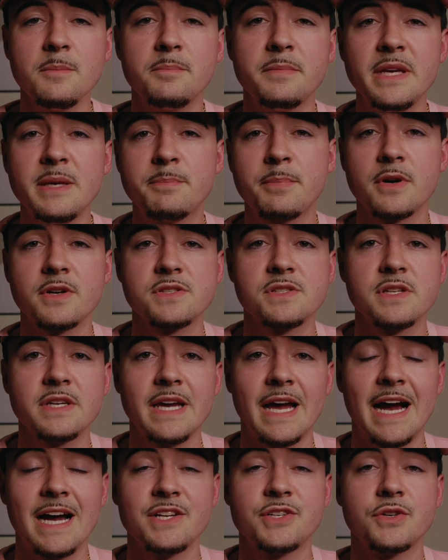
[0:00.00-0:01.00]
Me
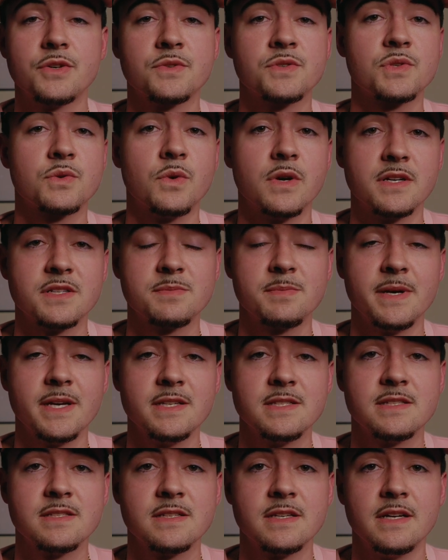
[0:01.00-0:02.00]
personally, I chose
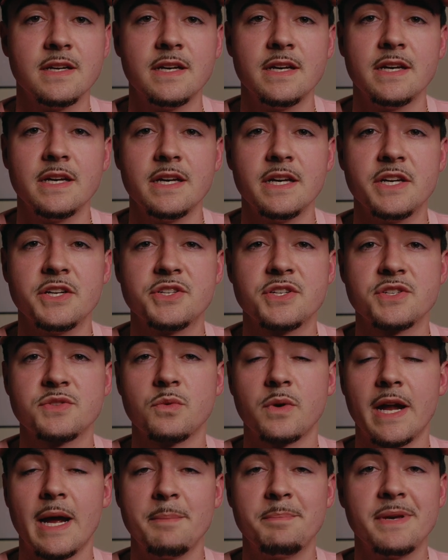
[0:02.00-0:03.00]
Squarespace. It's
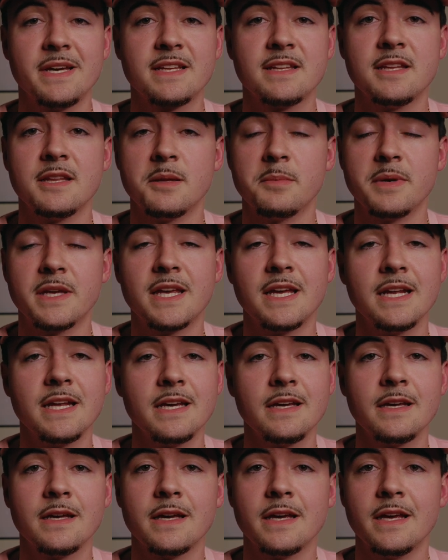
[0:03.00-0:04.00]
just what I picked in the
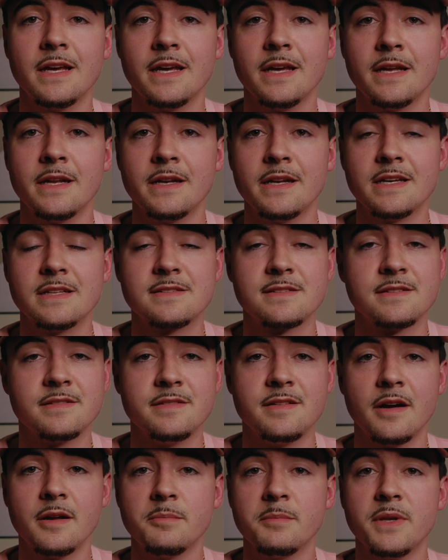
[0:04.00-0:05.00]
beginning, and it's
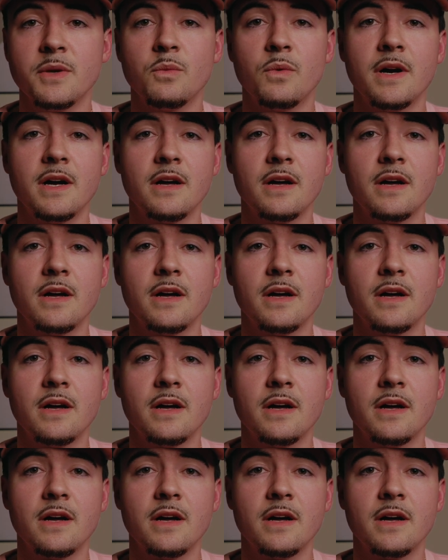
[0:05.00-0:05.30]
done me